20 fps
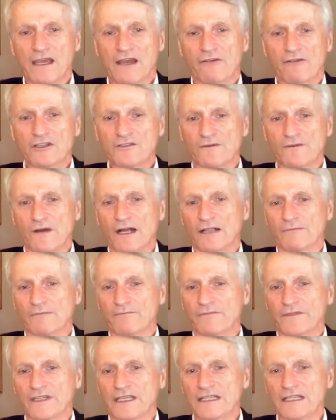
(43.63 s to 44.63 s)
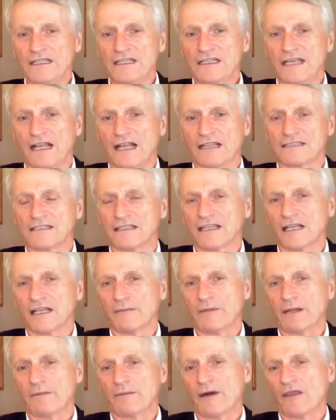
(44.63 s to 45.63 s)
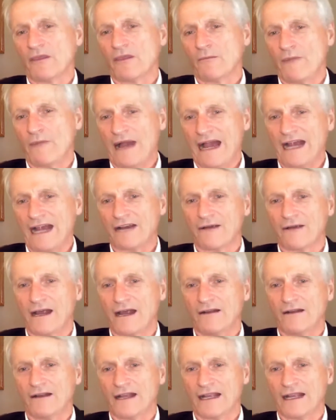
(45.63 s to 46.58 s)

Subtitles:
First of all, can you tell us a little bit about the background